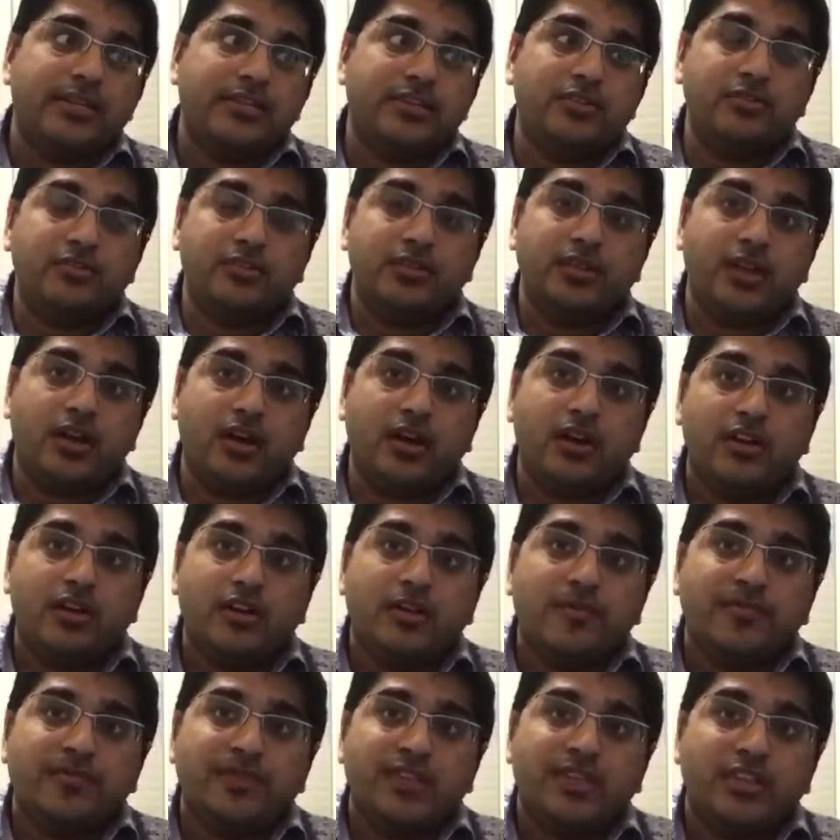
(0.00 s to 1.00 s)
did do
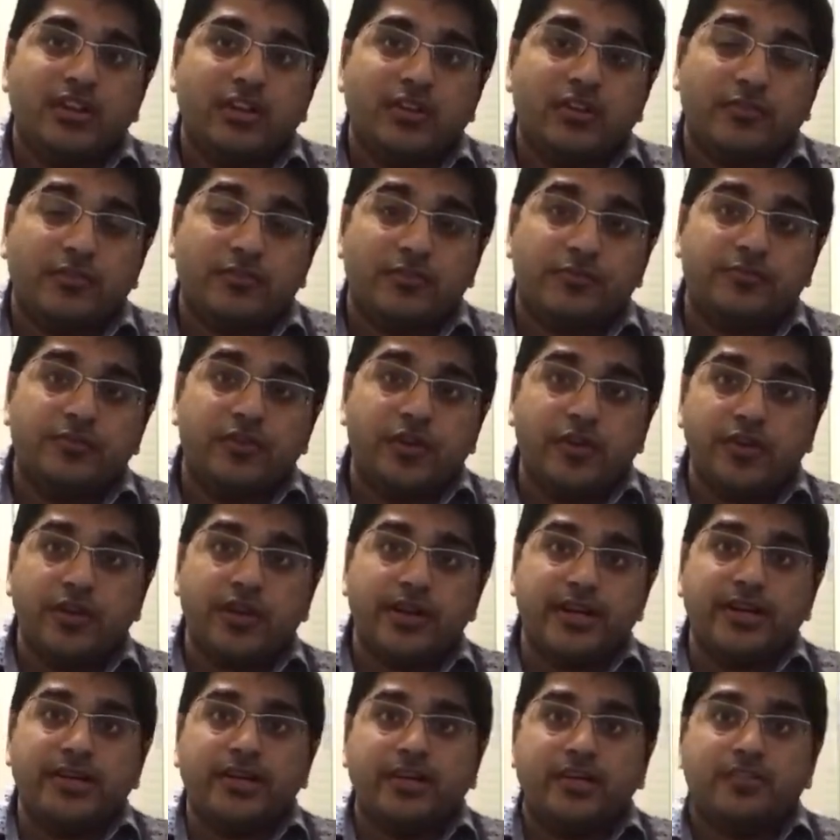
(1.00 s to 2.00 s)
the
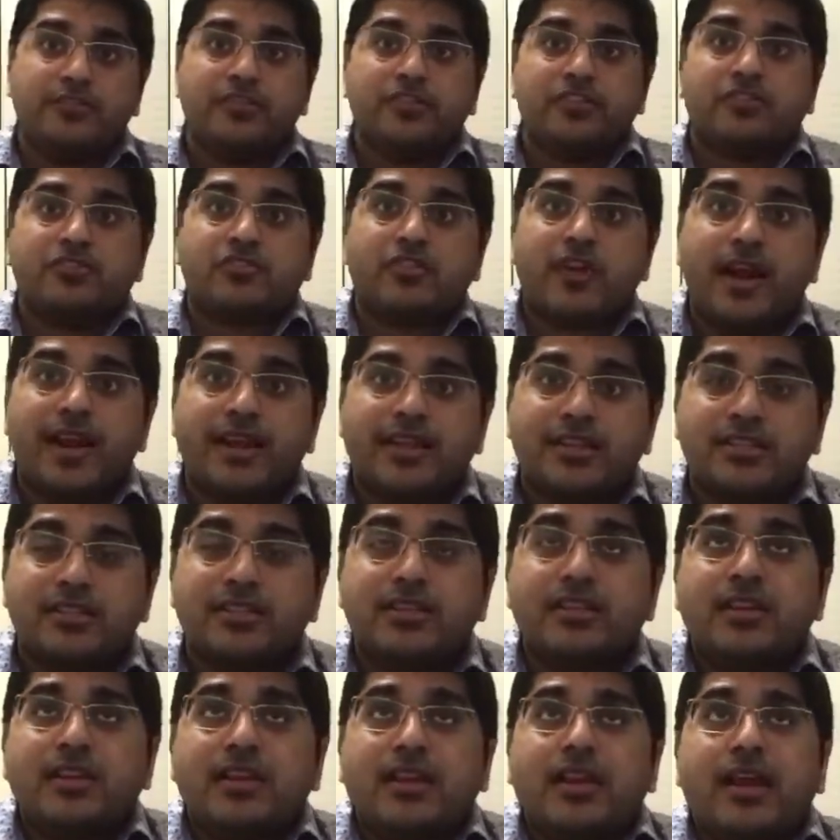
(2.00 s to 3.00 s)
fury of
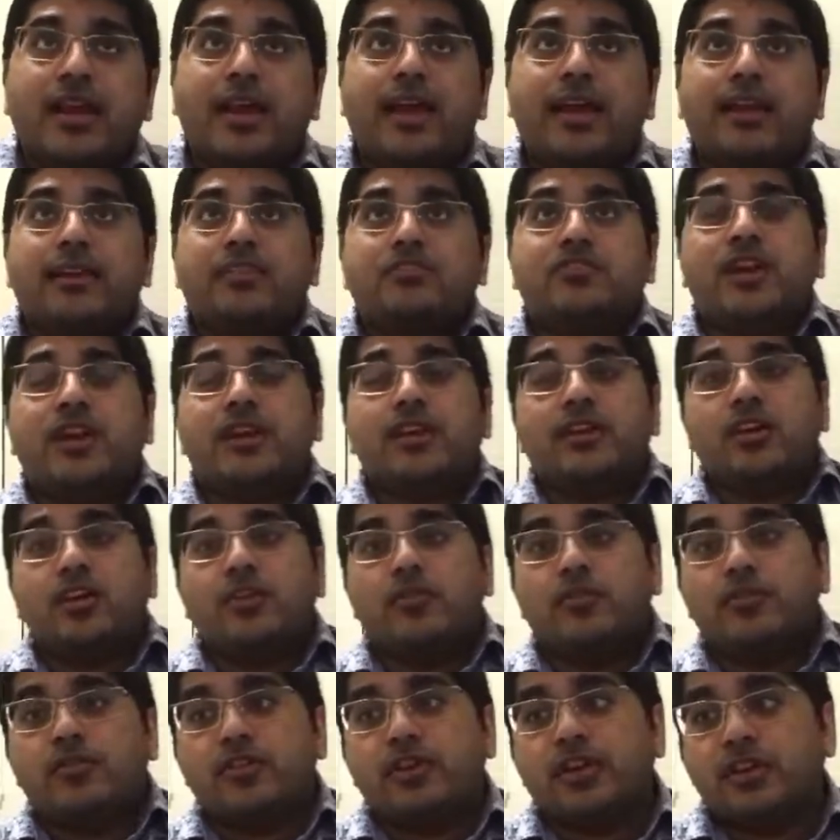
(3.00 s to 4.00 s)
strikes and tried
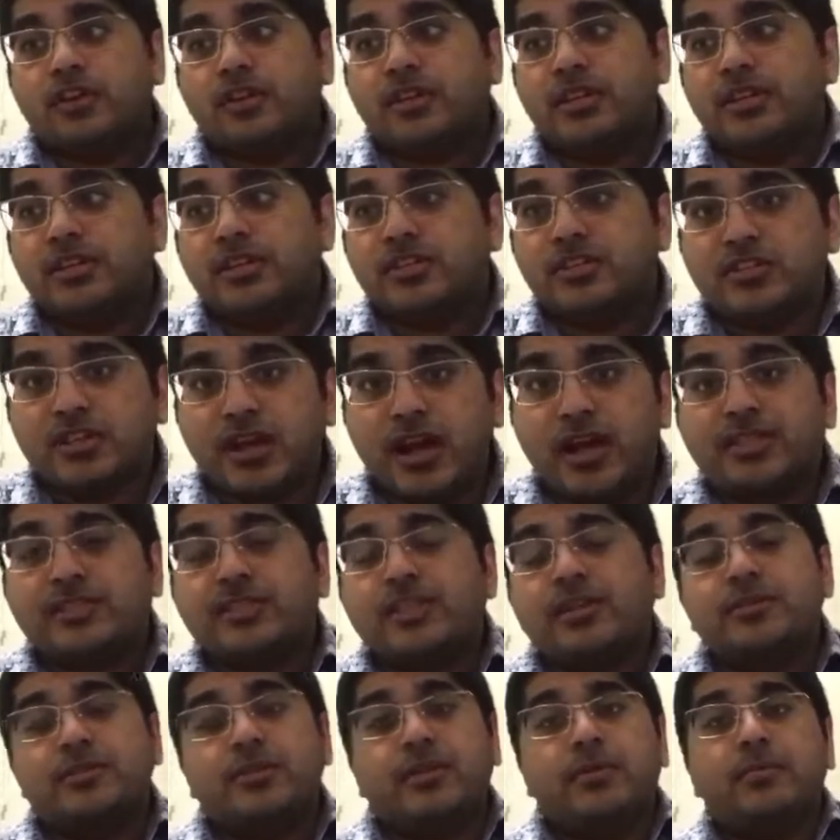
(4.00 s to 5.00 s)
to go for another
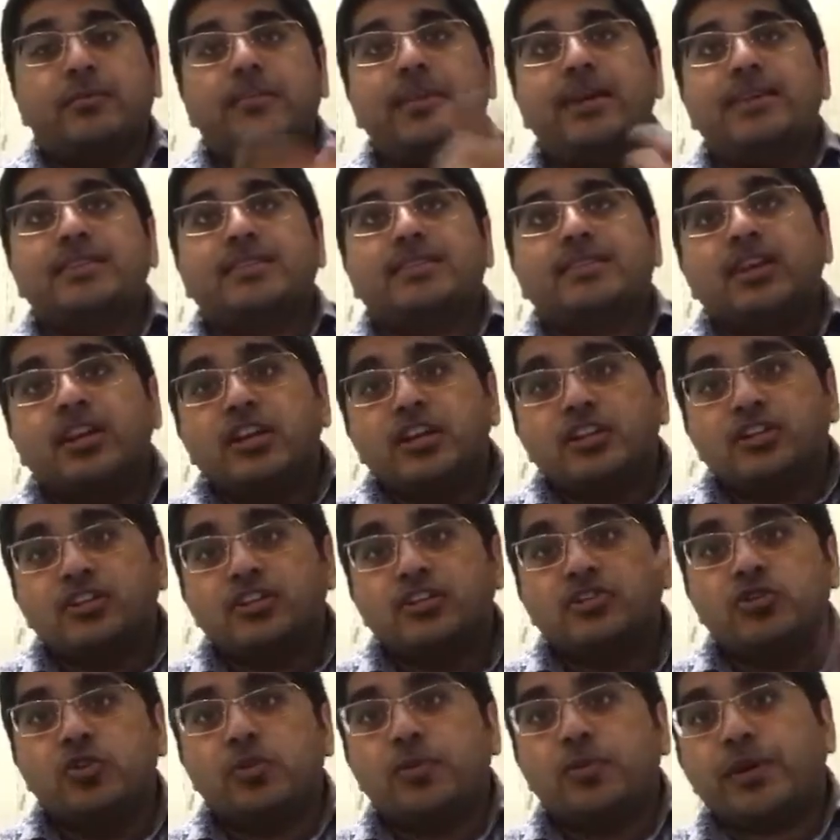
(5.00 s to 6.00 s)
Kinshasa, but missed.
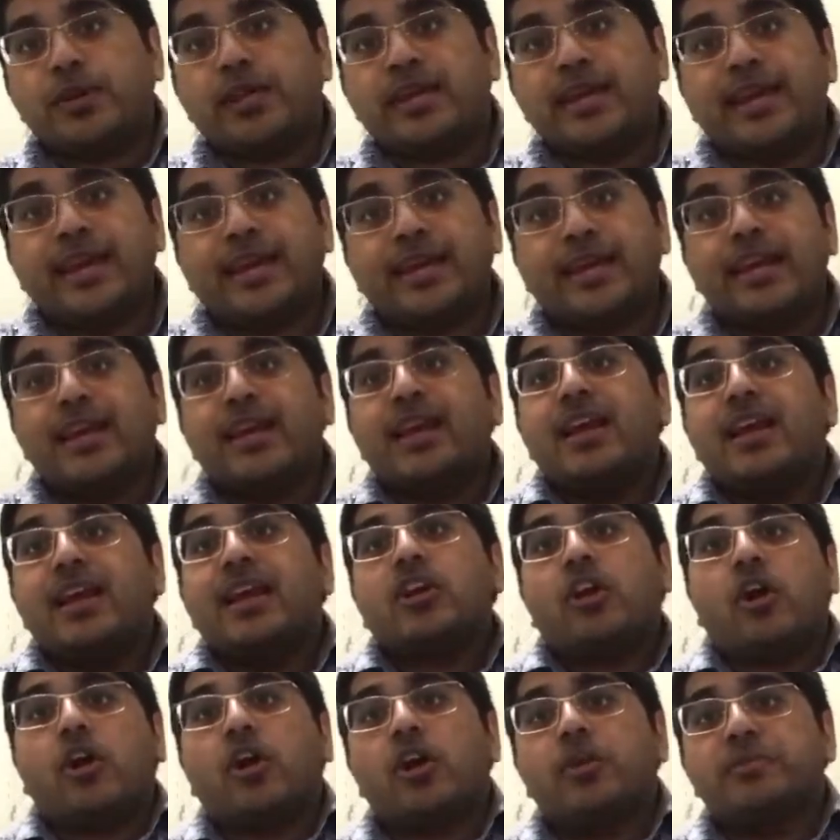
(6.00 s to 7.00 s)
Super kick,
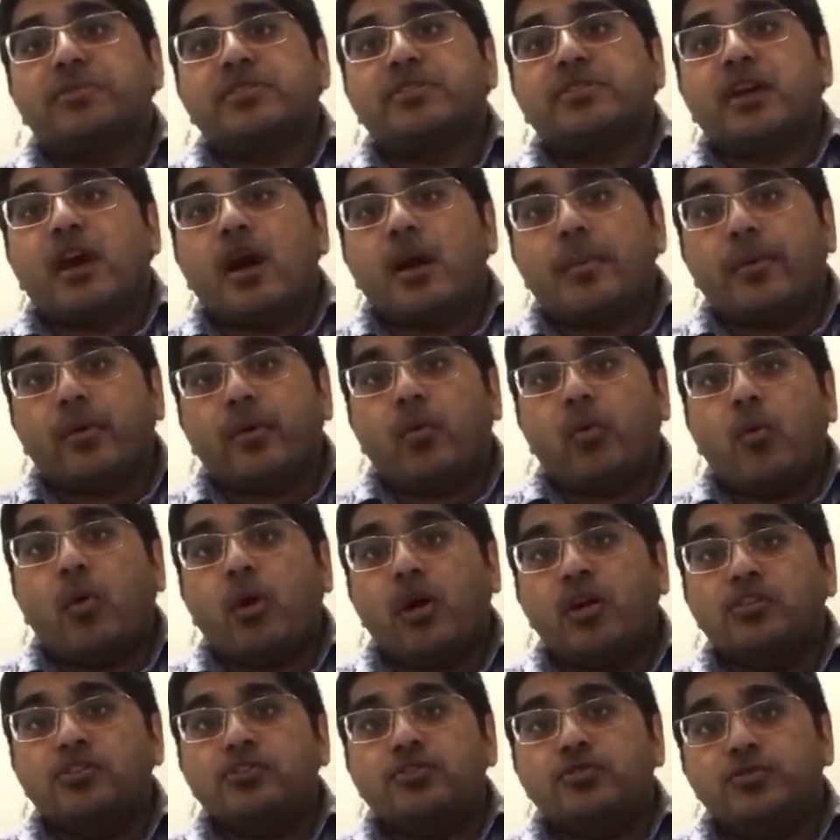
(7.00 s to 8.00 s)
curb stomp,
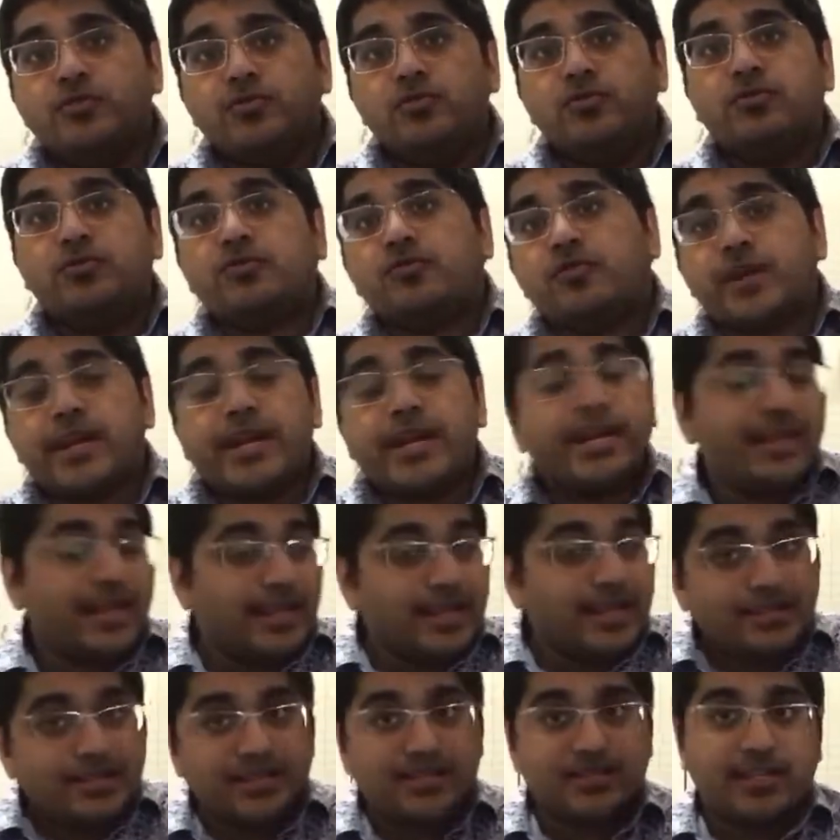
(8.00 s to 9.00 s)
1, 2, 3.
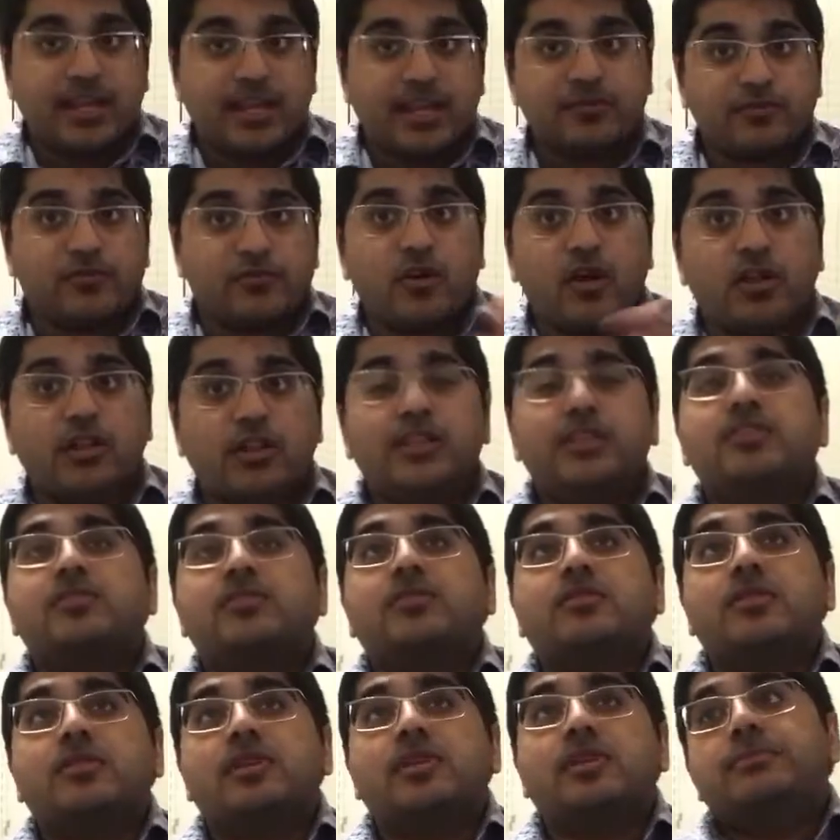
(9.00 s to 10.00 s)
Seth
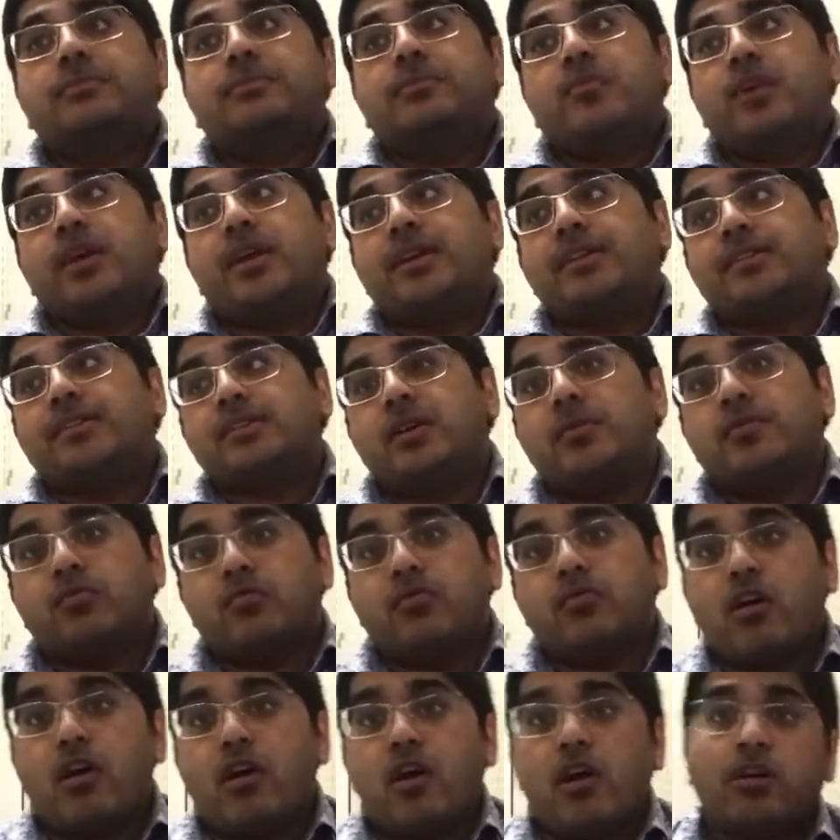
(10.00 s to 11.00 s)
Rollins brings up
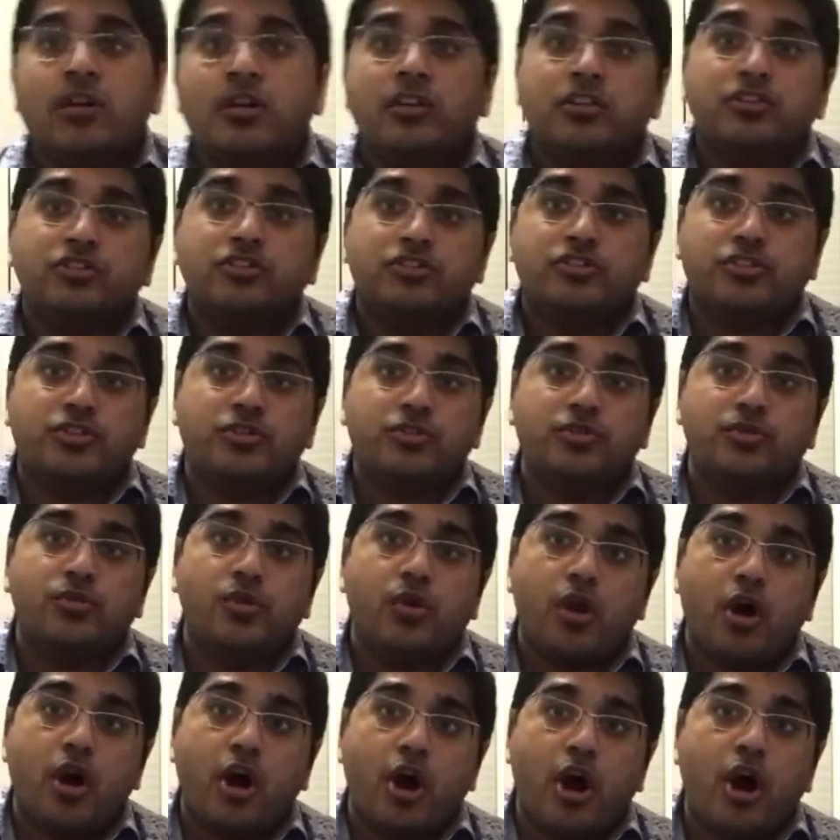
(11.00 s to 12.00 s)
Raw
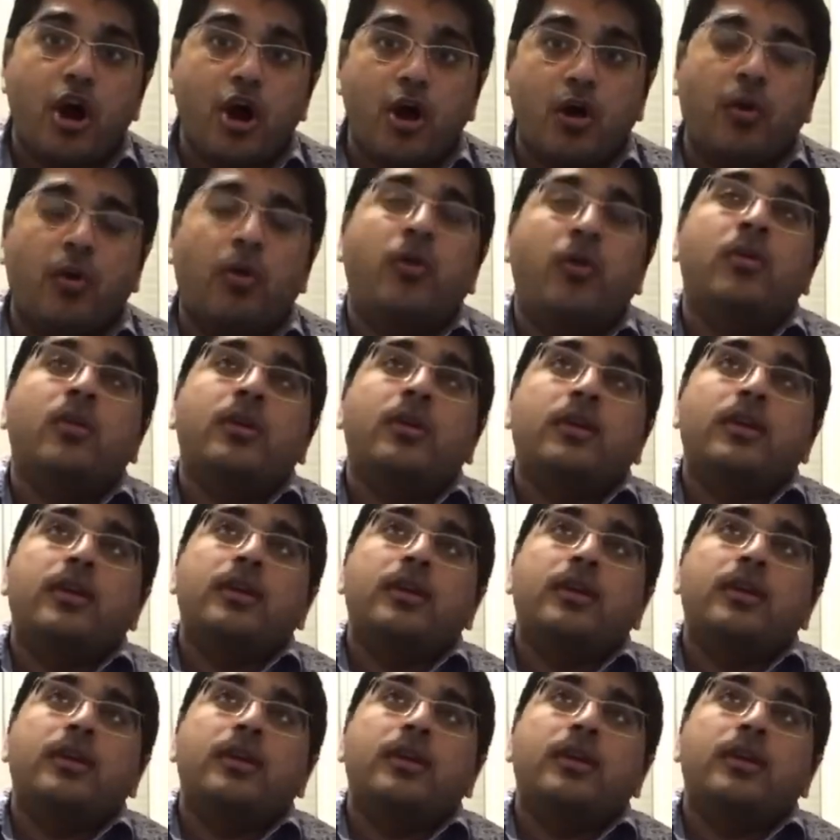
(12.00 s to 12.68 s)
2-0.